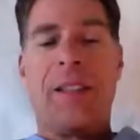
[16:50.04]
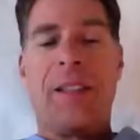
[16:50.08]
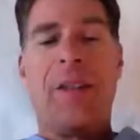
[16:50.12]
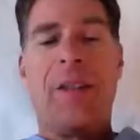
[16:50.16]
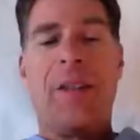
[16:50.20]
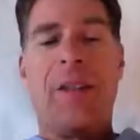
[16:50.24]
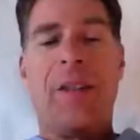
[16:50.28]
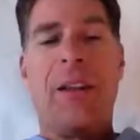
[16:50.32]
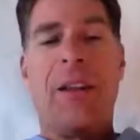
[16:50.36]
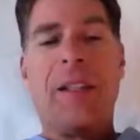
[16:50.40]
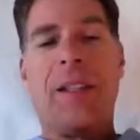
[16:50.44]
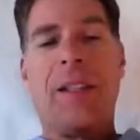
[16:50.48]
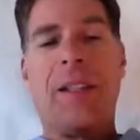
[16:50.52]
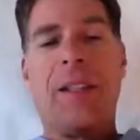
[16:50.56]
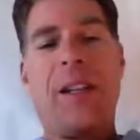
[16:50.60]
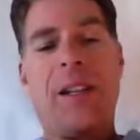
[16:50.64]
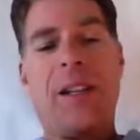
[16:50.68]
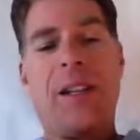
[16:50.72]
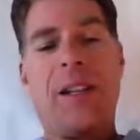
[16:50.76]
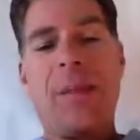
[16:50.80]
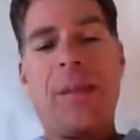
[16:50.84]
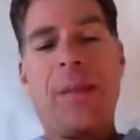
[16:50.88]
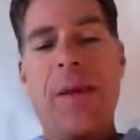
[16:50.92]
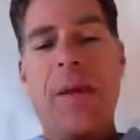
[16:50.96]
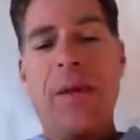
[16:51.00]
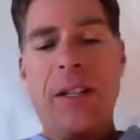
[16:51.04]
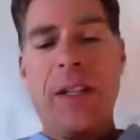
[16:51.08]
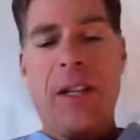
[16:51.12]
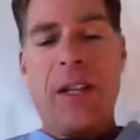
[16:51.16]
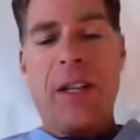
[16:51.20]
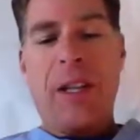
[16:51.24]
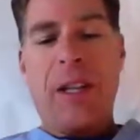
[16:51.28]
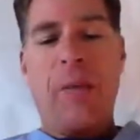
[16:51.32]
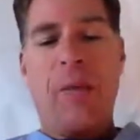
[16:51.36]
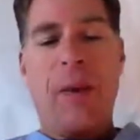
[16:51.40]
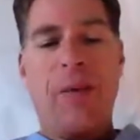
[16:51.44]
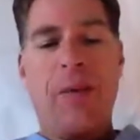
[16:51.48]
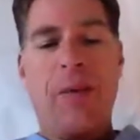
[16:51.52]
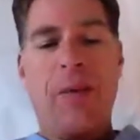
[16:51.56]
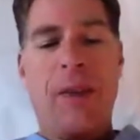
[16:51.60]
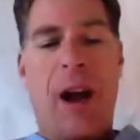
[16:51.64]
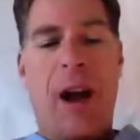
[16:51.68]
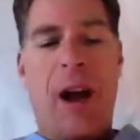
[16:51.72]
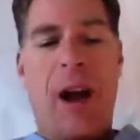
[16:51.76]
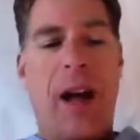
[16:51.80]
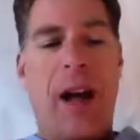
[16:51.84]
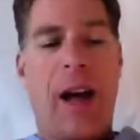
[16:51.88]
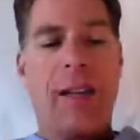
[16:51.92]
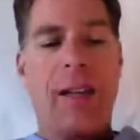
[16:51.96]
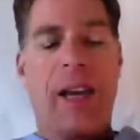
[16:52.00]
So there's, there's some evidence that we've
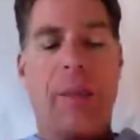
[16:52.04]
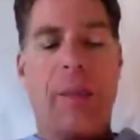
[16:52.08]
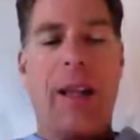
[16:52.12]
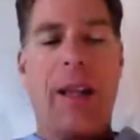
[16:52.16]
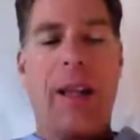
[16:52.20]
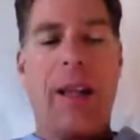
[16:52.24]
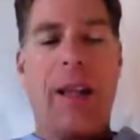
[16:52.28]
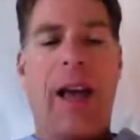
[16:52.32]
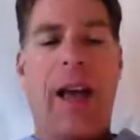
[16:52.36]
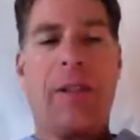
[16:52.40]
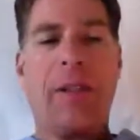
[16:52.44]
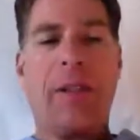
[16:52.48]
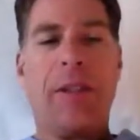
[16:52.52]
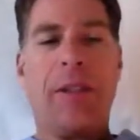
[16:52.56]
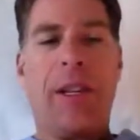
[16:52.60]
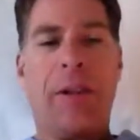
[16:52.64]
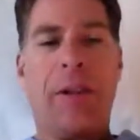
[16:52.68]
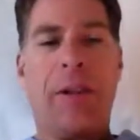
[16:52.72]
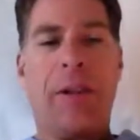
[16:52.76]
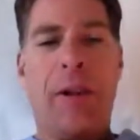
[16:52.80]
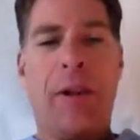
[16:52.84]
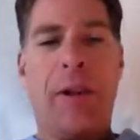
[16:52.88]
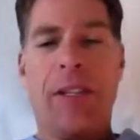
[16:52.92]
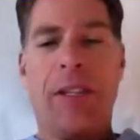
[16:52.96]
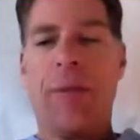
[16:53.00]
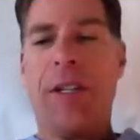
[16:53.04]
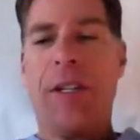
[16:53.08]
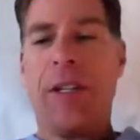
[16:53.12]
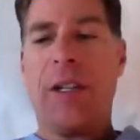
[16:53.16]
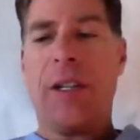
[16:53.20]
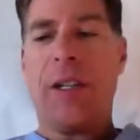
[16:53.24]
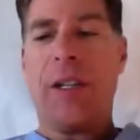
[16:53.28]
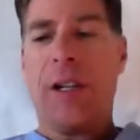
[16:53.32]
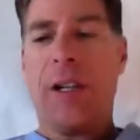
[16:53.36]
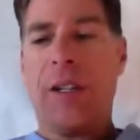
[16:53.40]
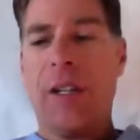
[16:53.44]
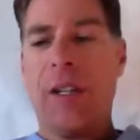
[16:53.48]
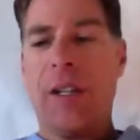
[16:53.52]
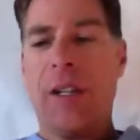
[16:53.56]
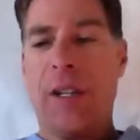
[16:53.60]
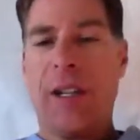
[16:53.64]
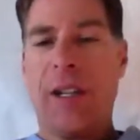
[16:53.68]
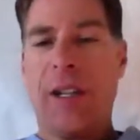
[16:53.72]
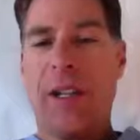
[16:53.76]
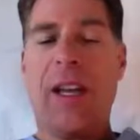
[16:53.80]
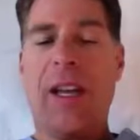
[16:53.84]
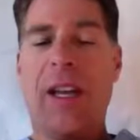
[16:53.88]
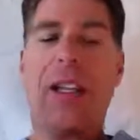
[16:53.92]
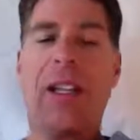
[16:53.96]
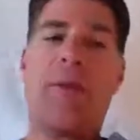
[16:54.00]
got coming out on recent research
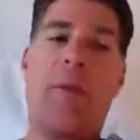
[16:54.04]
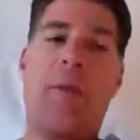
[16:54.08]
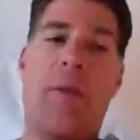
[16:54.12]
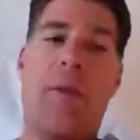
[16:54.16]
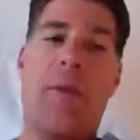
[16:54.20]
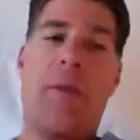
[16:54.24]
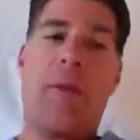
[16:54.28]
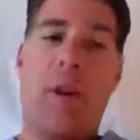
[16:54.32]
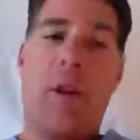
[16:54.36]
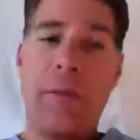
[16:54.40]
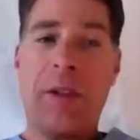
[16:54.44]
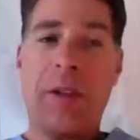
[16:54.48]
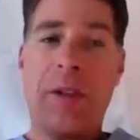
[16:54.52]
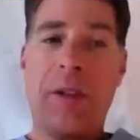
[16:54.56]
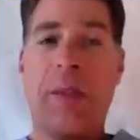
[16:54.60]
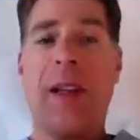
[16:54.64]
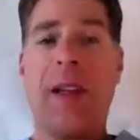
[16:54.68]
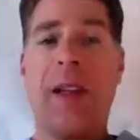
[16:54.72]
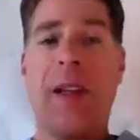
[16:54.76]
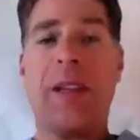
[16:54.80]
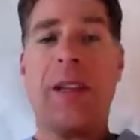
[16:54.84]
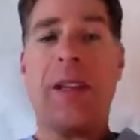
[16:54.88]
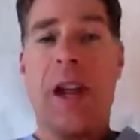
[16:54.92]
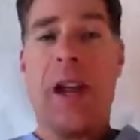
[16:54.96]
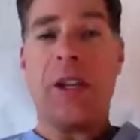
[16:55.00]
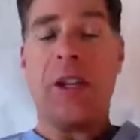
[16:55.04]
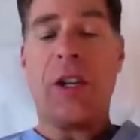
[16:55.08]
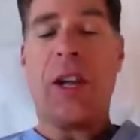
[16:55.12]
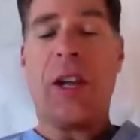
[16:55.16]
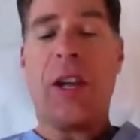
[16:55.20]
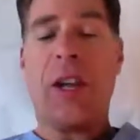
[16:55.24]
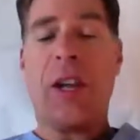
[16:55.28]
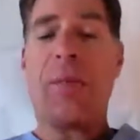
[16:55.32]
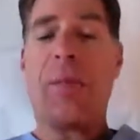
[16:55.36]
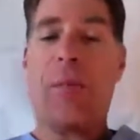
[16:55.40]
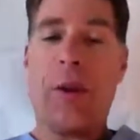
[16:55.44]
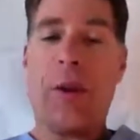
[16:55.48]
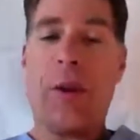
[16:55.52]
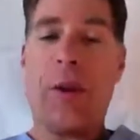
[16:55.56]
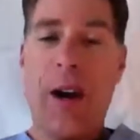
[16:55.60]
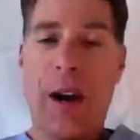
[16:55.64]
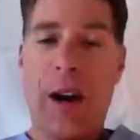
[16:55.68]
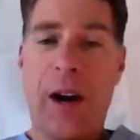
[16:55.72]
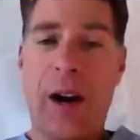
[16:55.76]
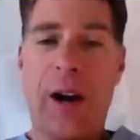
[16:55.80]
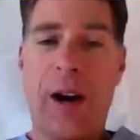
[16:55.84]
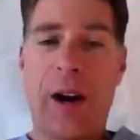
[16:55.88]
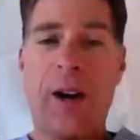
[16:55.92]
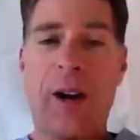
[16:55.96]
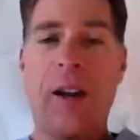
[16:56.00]
looking at different forms of meditation and
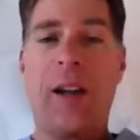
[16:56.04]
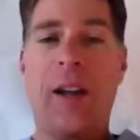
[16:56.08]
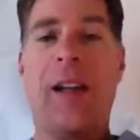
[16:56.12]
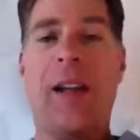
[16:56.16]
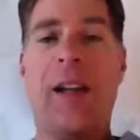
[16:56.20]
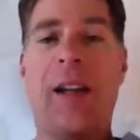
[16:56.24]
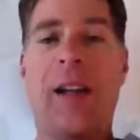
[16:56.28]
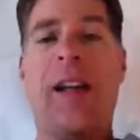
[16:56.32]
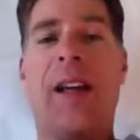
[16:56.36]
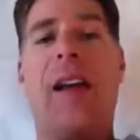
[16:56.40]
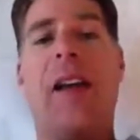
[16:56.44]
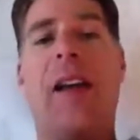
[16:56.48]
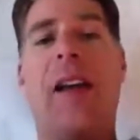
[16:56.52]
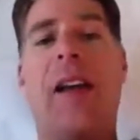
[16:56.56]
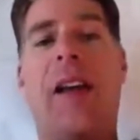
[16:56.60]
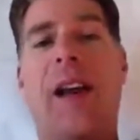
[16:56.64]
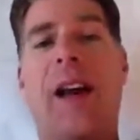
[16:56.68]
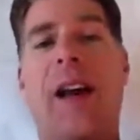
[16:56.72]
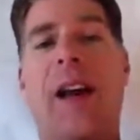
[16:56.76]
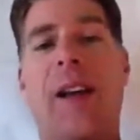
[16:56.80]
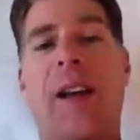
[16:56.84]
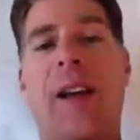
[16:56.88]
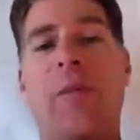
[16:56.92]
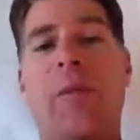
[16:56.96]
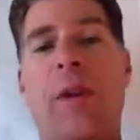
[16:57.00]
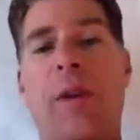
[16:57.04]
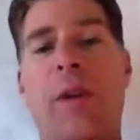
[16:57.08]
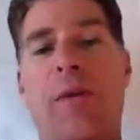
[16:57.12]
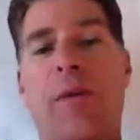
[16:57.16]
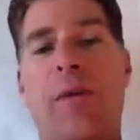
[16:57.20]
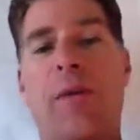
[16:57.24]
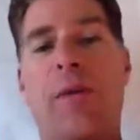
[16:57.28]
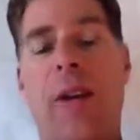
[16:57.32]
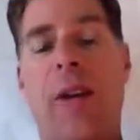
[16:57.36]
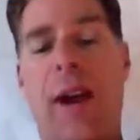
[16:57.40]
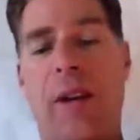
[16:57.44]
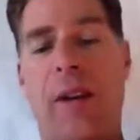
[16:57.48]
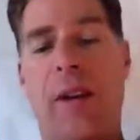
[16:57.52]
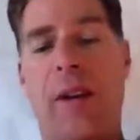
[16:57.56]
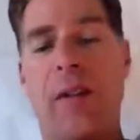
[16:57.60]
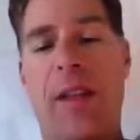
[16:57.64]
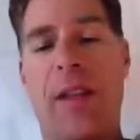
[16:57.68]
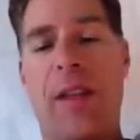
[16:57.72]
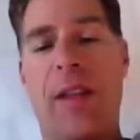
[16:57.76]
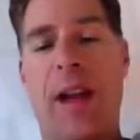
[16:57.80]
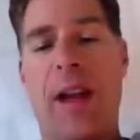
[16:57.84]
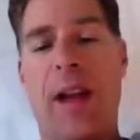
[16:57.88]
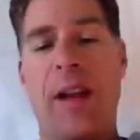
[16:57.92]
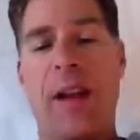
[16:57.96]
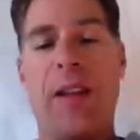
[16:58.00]
prayer, and we have found
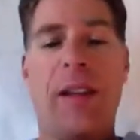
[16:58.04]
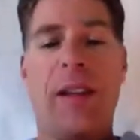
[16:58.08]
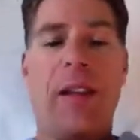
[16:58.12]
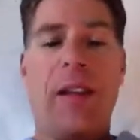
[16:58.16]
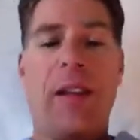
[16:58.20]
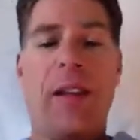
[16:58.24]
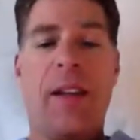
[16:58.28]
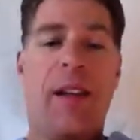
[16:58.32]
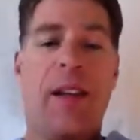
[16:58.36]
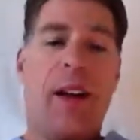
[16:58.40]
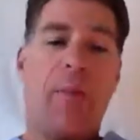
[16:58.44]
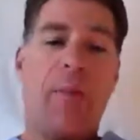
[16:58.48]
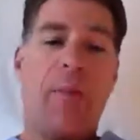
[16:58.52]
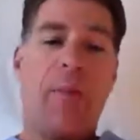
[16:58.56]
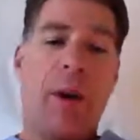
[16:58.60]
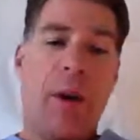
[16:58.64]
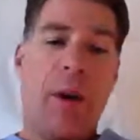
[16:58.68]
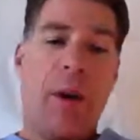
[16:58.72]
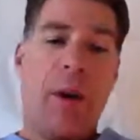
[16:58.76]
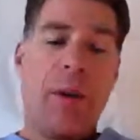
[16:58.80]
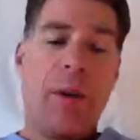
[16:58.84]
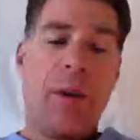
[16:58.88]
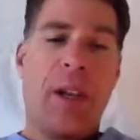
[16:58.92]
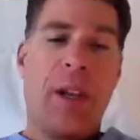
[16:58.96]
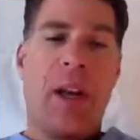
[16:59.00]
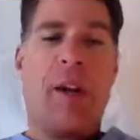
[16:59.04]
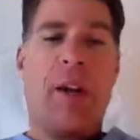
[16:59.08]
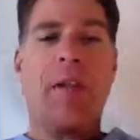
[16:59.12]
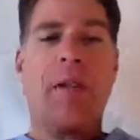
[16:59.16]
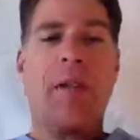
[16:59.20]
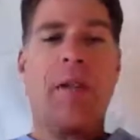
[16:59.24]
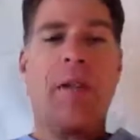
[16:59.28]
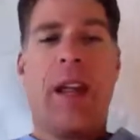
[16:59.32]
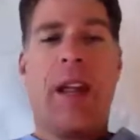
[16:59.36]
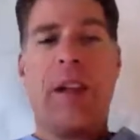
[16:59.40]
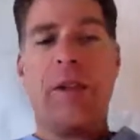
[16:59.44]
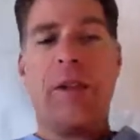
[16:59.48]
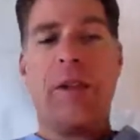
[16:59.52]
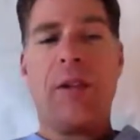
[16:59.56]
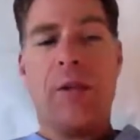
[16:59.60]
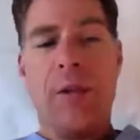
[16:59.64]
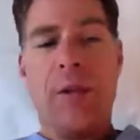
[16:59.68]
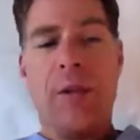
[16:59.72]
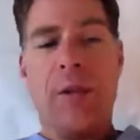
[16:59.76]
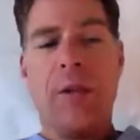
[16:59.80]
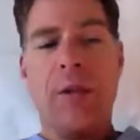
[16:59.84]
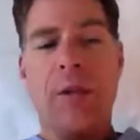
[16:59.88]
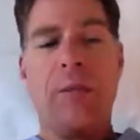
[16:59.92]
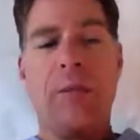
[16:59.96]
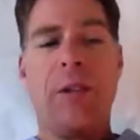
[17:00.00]
that uh, both alone and in
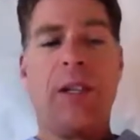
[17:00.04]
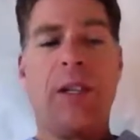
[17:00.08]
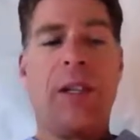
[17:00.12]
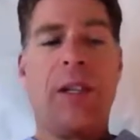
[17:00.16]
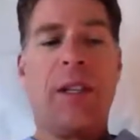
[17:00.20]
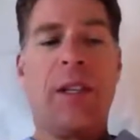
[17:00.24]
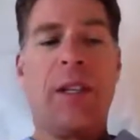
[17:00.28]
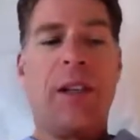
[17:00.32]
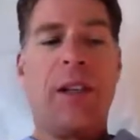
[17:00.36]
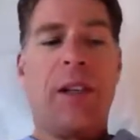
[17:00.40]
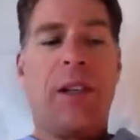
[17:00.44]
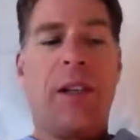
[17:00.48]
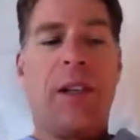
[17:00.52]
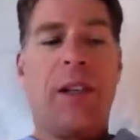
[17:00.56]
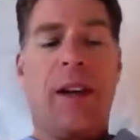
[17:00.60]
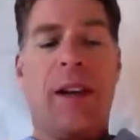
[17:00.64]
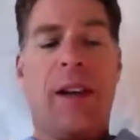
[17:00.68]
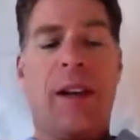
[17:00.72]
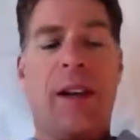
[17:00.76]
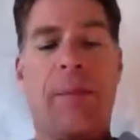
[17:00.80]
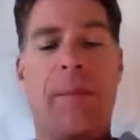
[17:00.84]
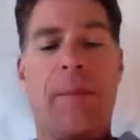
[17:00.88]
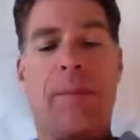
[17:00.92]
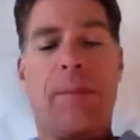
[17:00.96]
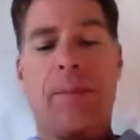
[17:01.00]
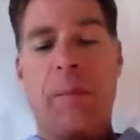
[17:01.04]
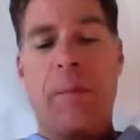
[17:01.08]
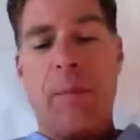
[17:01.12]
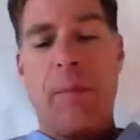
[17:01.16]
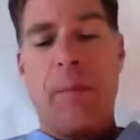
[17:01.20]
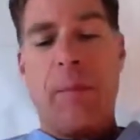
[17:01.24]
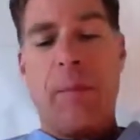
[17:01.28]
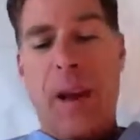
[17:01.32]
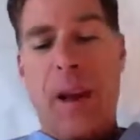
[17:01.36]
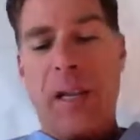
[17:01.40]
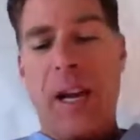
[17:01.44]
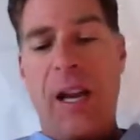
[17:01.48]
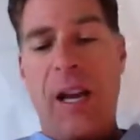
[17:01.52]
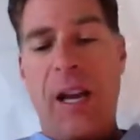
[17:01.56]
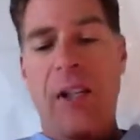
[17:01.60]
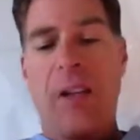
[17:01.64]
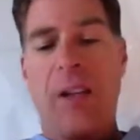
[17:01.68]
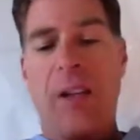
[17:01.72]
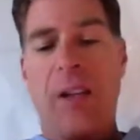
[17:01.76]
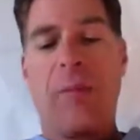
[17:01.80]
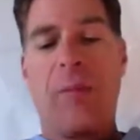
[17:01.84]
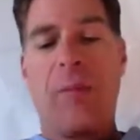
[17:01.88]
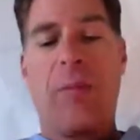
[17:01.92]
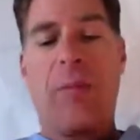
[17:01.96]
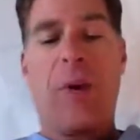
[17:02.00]
groups, um,
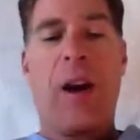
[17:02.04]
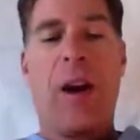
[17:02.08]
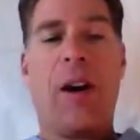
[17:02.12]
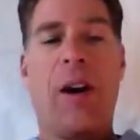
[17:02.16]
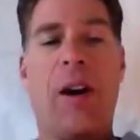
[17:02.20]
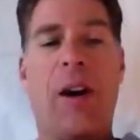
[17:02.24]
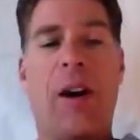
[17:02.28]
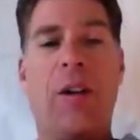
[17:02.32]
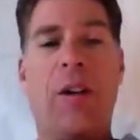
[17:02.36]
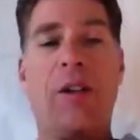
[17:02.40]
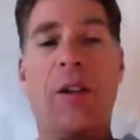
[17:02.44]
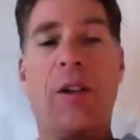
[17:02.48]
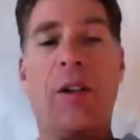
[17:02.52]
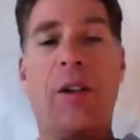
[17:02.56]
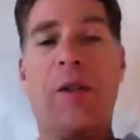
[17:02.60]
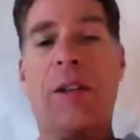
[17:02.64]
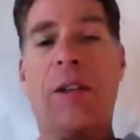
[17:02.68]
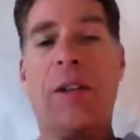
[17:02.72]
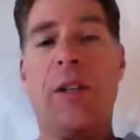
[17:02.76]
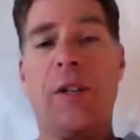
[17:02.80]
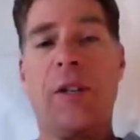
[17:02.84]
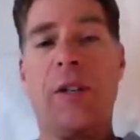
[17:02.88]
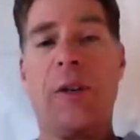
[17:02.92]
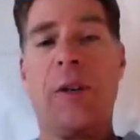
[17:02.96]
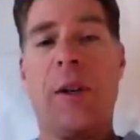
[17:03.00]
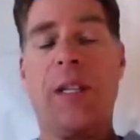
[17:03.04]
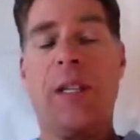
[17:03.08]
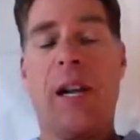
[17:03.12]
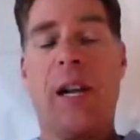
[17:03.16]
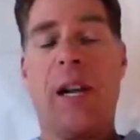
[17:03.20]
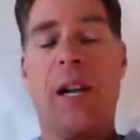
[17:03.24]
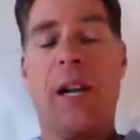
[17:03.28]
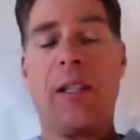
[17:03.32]
meditation and prayer do induce the release of